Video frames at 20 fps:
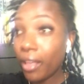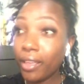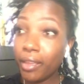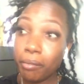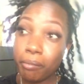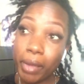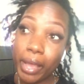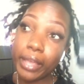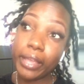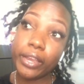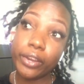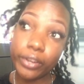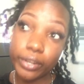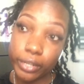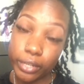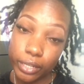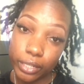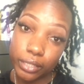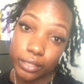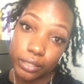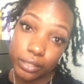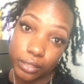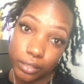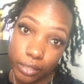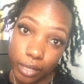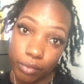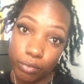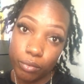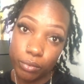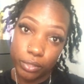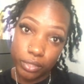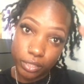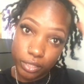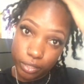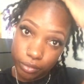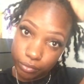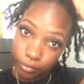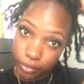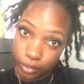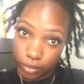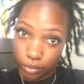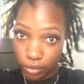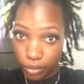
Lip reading: in my hair it does. Everyone's different.